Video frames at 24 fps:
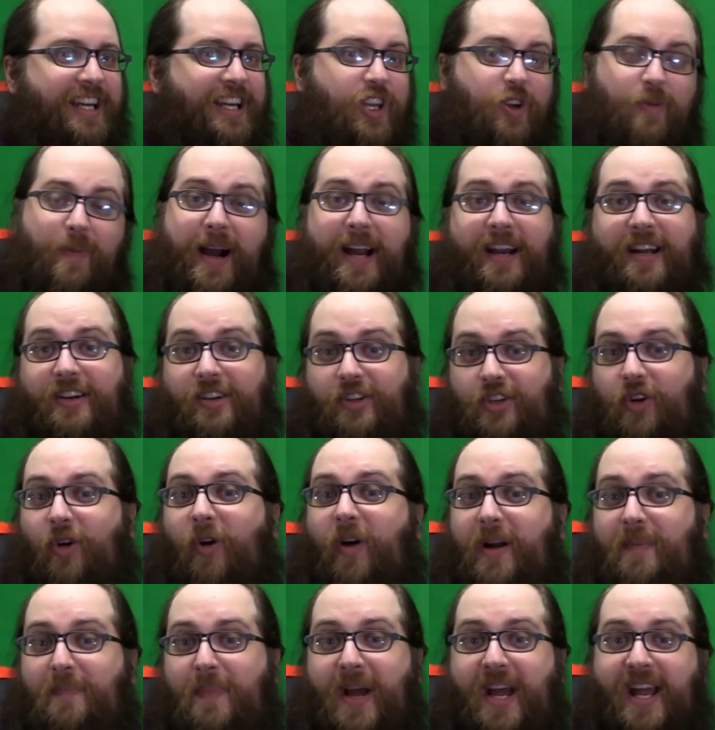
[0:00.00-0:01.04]
You might
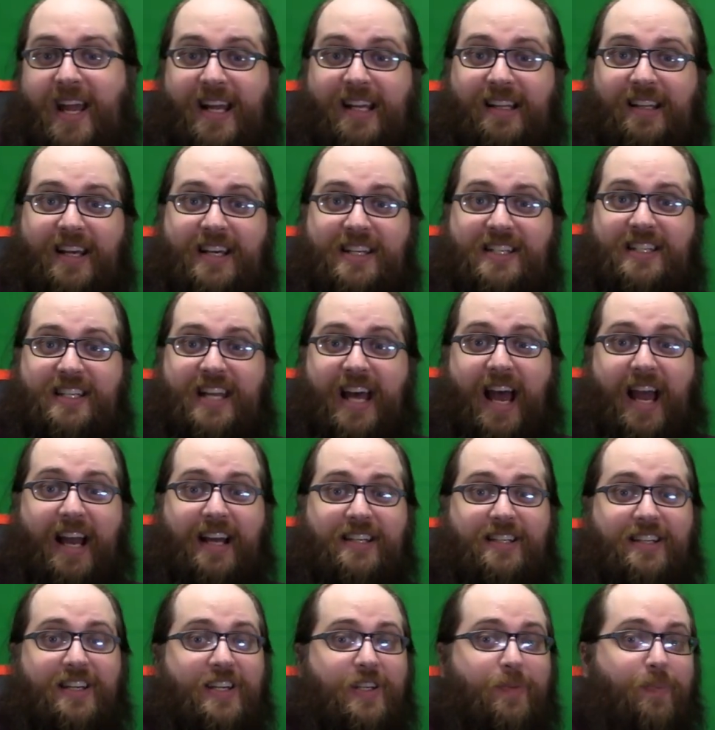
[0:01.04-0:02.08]
enjoy paying less
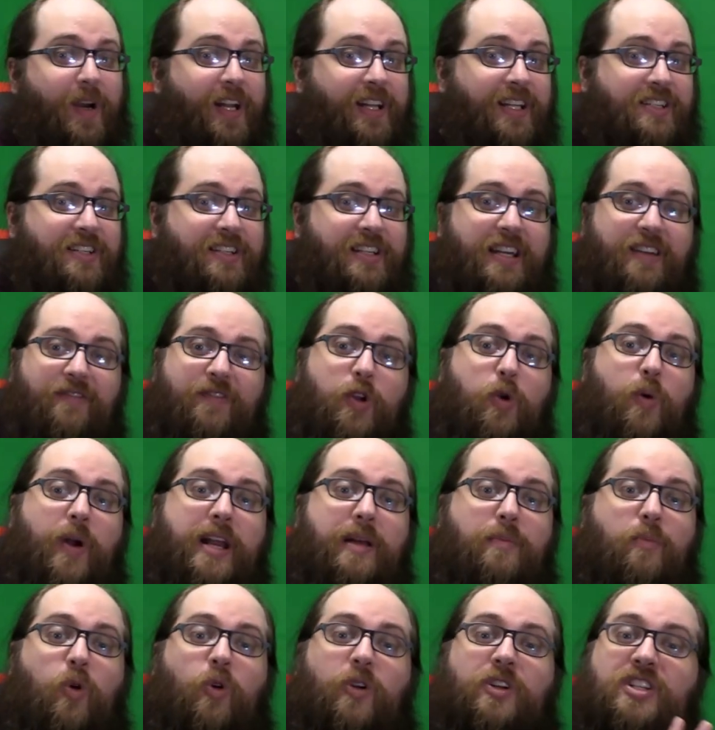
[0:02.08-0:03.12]
taxes, but it doesn't give you
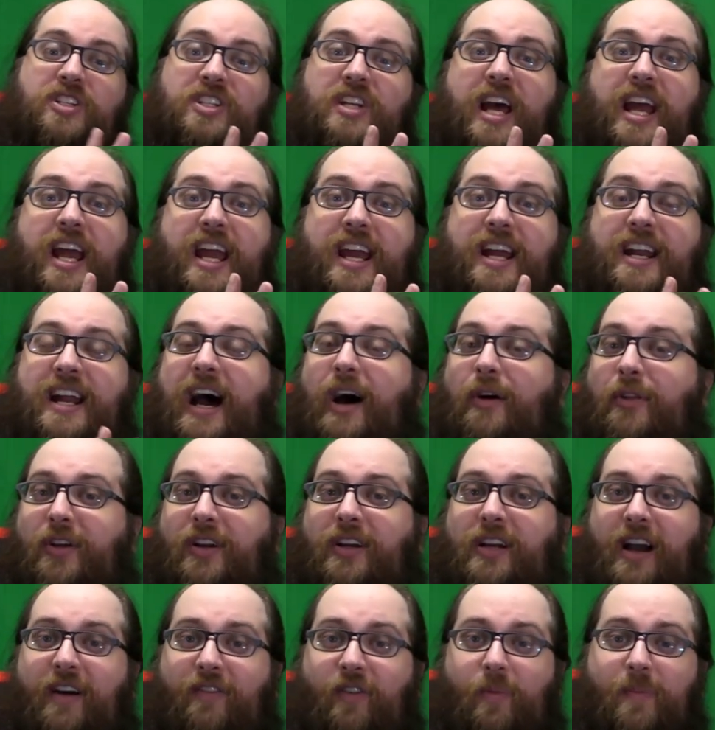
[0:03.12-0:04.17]
any more say in how the
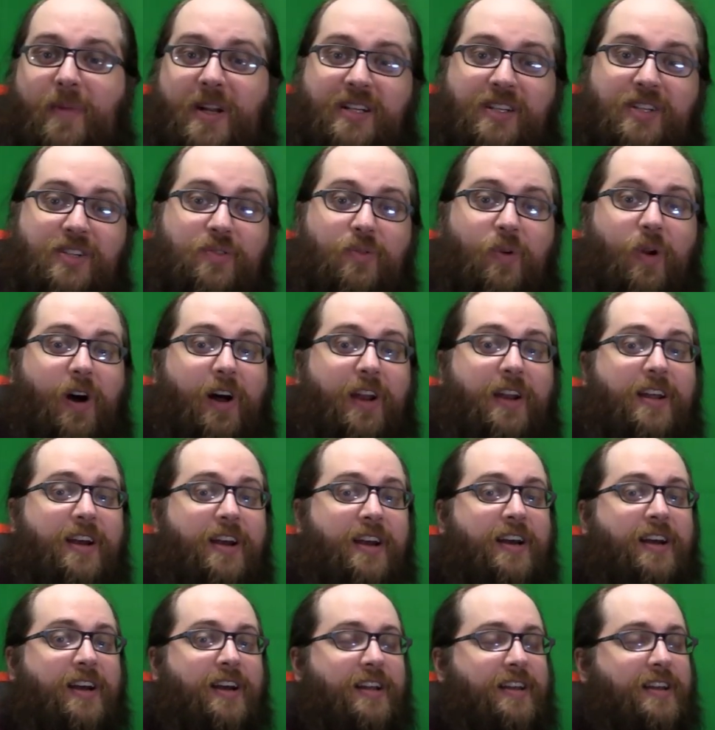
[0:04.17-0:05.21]
government is run,
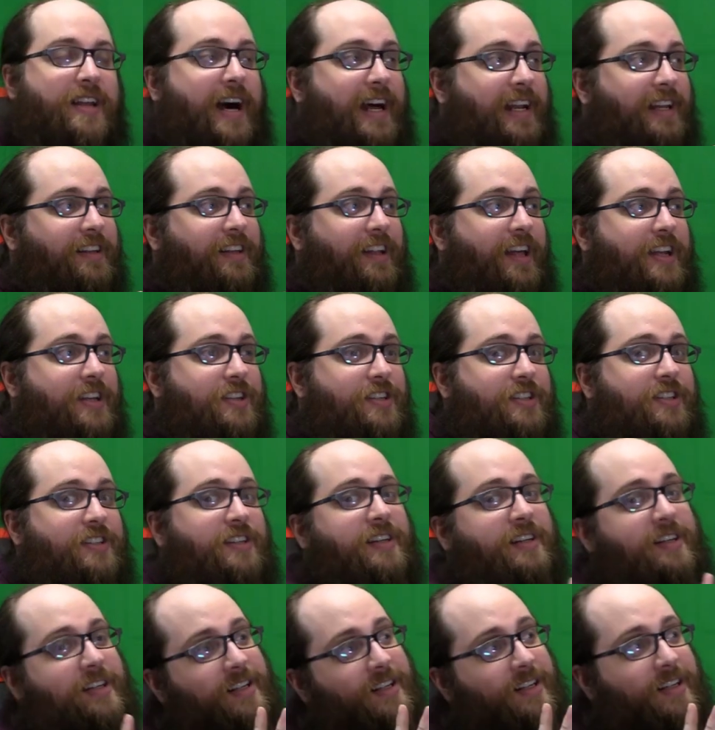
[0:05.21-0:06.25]
not unless,
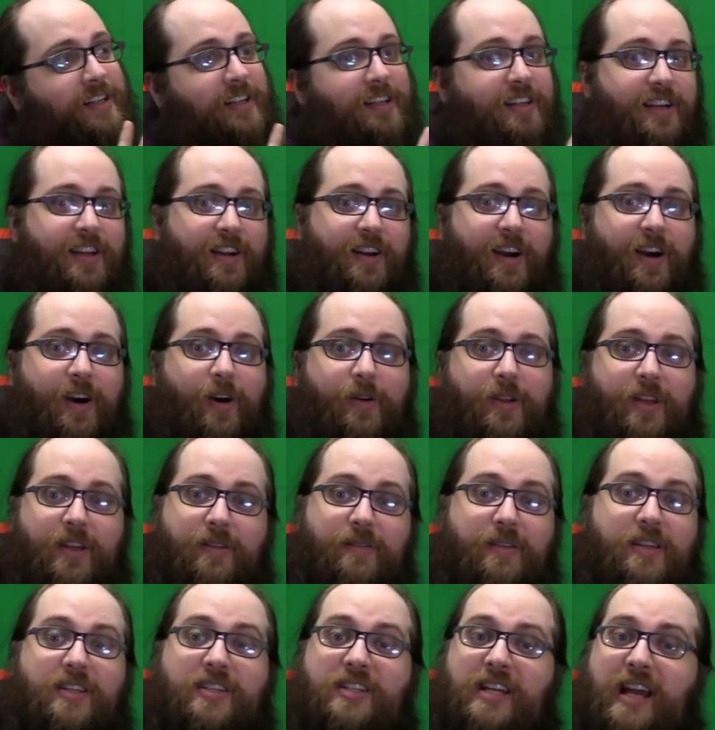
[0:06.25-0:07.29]
you know,
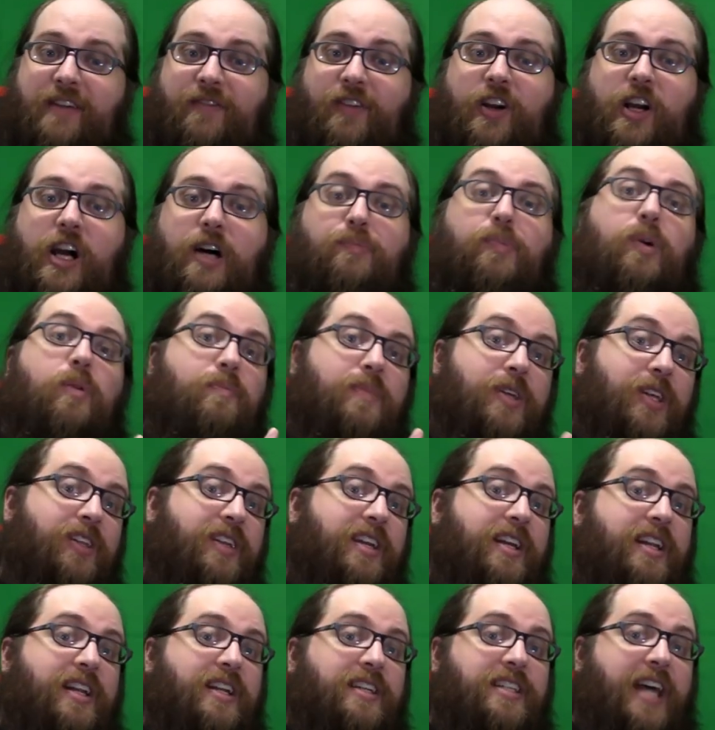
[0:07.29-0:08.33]
you save a couple
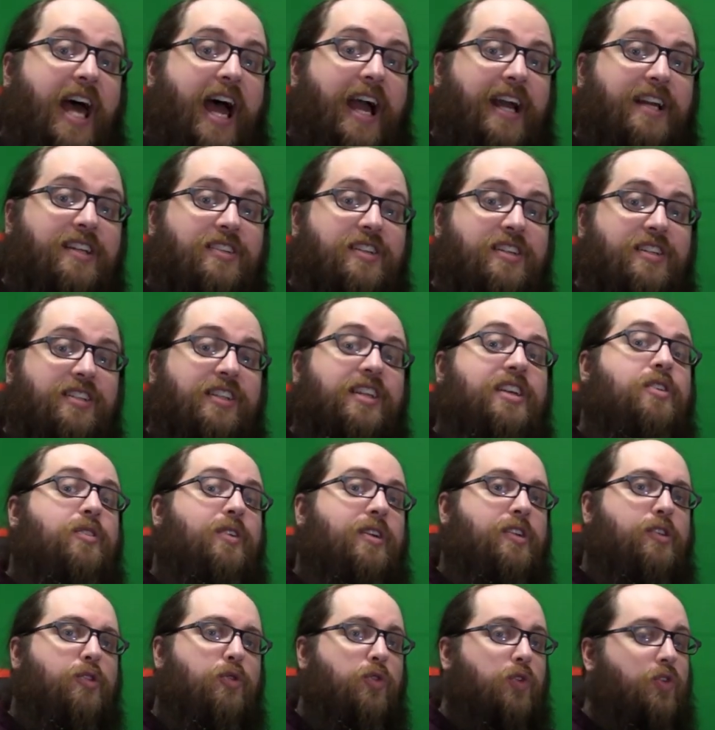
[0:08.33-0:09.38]
million in taxes that you
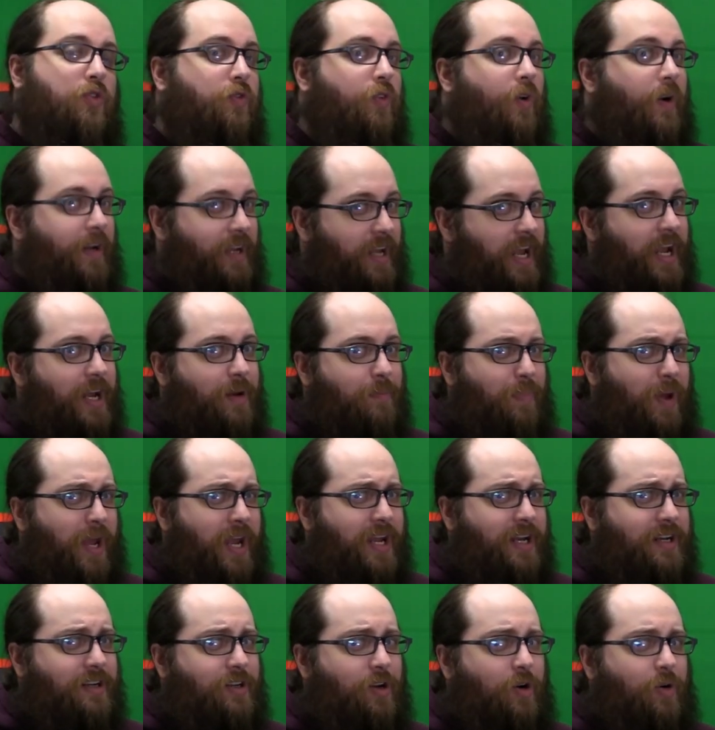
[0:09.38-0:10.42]
can use for a
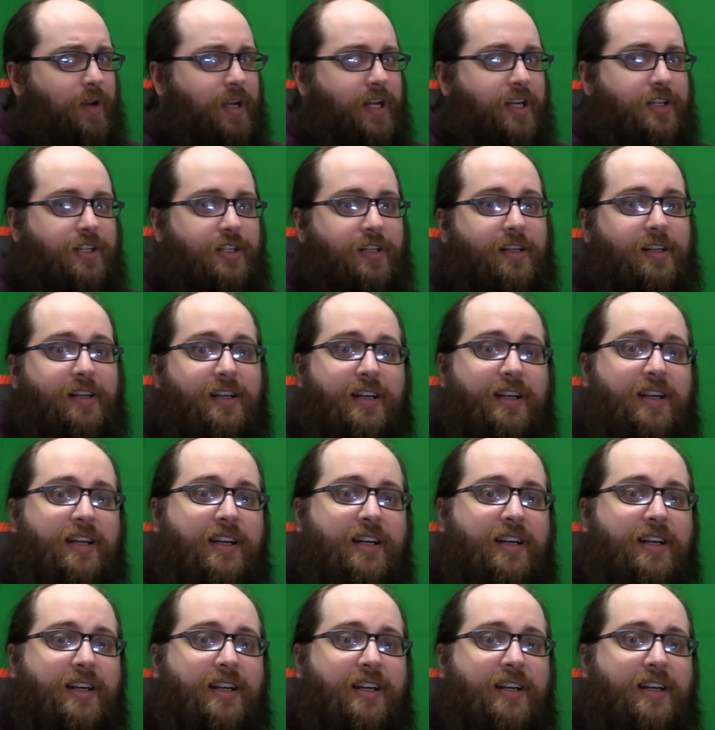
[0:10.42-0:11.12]
campaign donation.